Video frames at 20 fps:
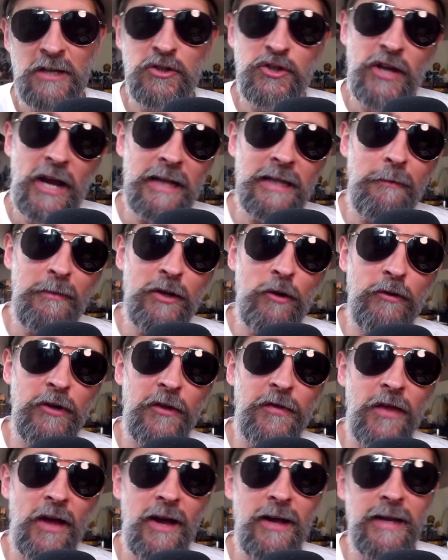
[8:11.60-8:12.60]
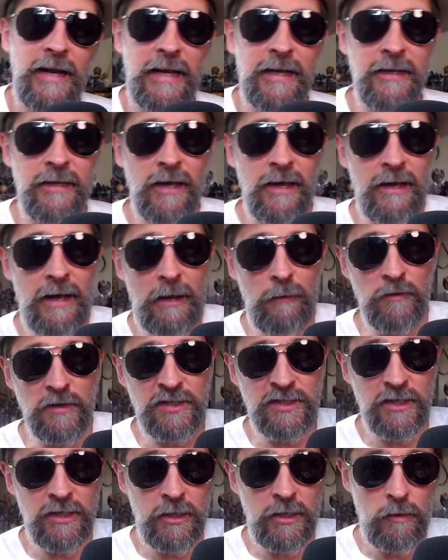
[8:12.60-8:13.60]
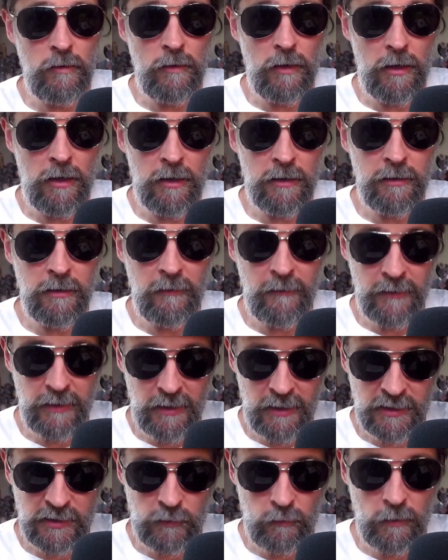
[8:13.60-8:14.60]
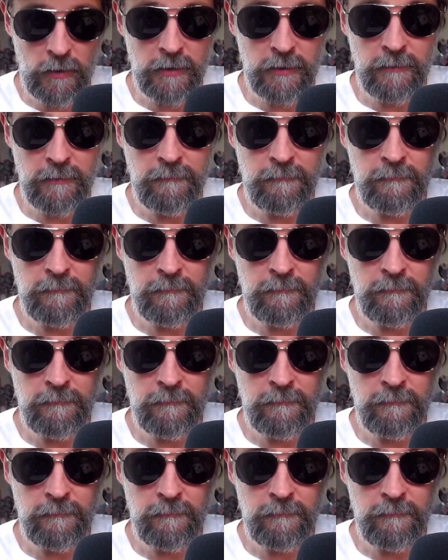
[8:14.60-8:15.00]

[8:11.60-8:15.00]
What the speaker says: So yeah, let me know what you thought, and I will see you on the next one.